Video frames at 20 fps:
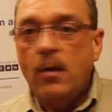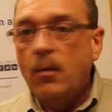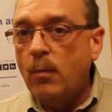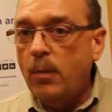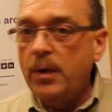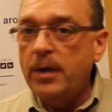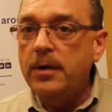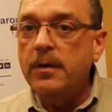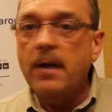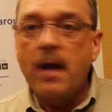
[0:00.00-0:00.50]

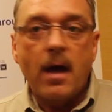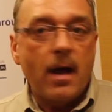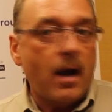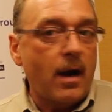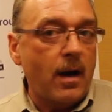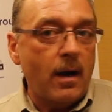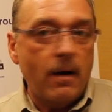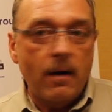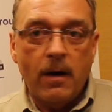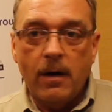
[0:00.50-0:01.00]
We do not
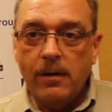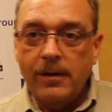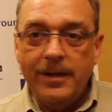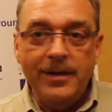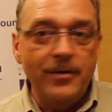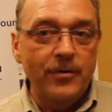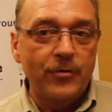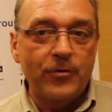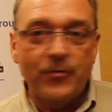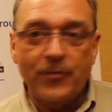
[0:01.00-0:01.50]
hire our
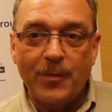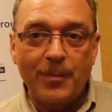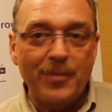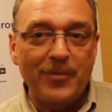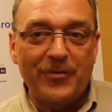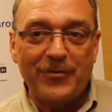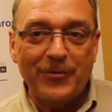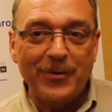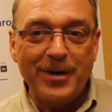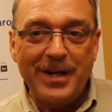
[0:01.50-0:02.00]
leaders from
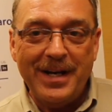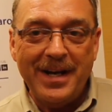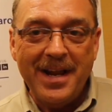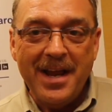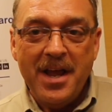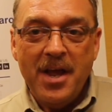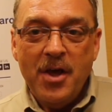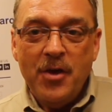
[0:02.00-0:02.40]
the street.